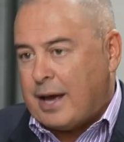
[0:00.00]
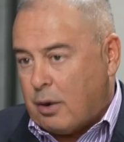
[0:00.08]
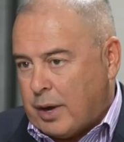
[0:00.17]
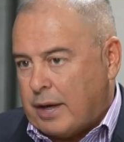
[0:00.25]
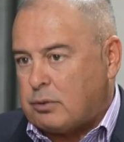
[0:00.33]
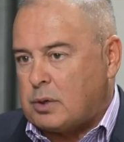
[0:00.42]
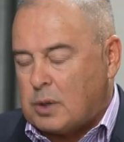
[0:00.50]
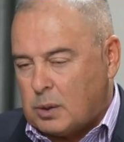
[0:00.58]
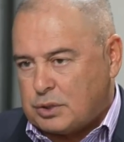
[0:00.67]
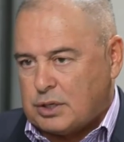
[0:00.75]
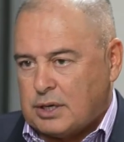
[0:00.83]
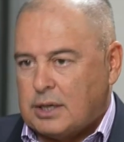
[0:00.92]
our
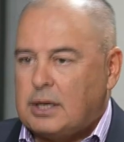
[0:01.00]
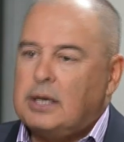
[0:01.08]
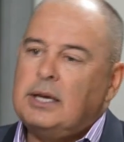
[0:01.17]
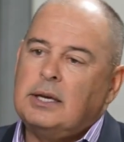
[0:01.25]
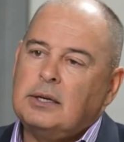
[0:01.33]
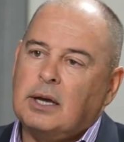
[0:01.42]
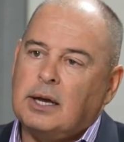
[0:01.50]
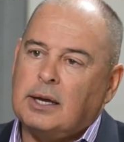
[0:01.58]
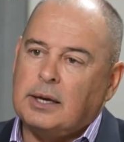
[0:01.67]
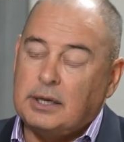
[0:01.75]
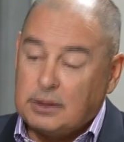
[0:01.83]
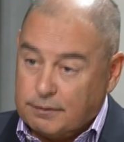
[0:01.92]
aquaculture
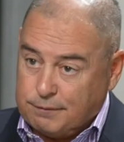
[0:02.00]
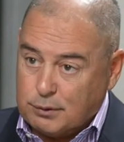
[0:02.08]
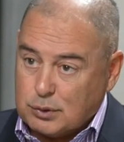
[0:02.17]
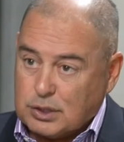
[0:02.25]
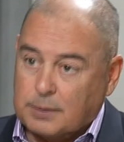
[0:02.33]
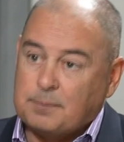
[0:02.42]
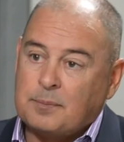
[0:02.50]
in the future.